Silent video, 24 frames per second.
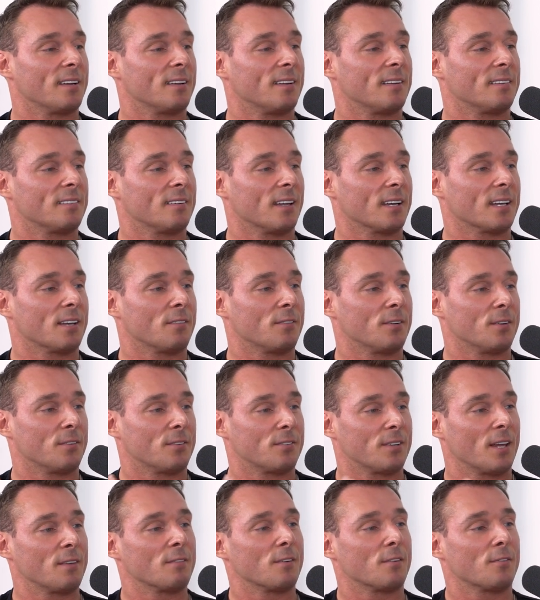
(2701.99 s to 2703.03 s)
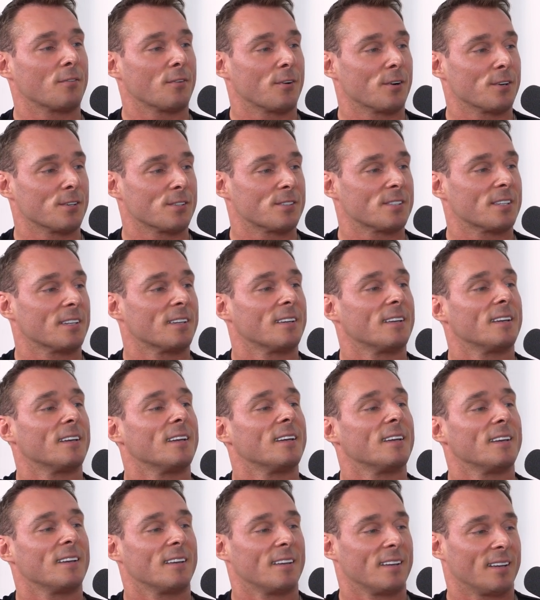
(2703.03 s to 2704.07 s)
It's like if you save it first
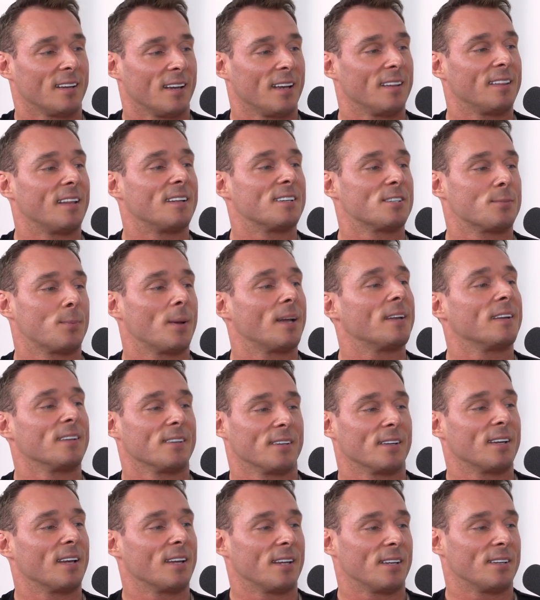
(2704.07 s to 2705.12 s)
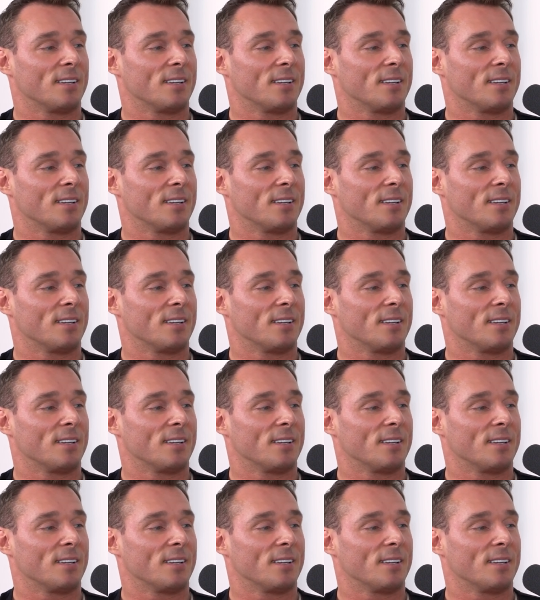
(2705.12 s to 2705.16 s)
and then spend it,